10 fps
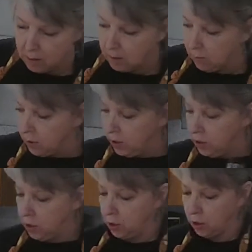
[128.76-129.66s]
Then we're
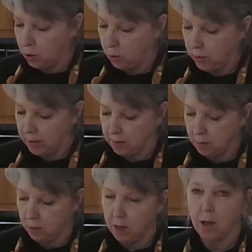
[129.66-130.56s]
going to go
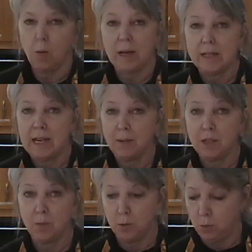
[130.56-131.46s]
with 1
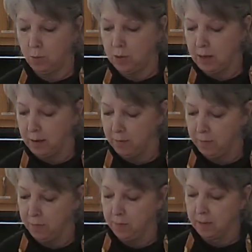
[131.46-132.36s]
tablespoon of
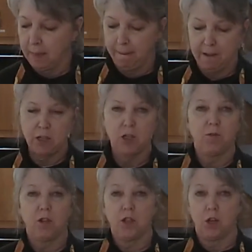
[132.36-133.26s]
extra
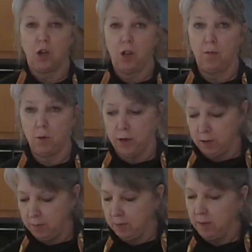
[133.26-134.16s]
virgin olive
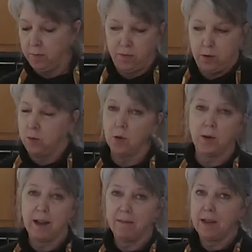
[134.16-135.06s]
oil. If you
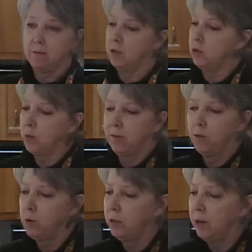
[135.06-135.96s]
don't have that, use whatever
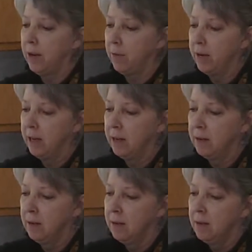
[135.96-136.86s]
oil you have on
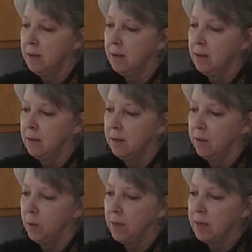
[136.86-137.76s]
hand.
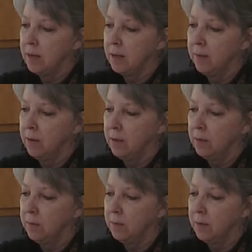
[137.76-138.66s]
If you wanted to give it a
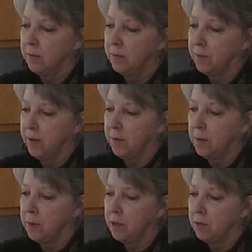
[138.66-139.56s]
little different flavor,
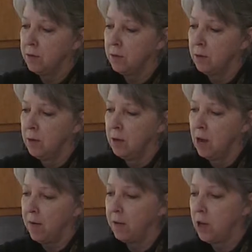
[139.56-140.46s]
you might use an
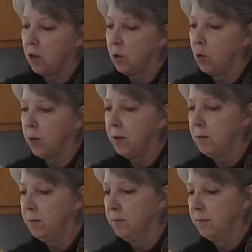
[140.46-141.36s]
avocado oil.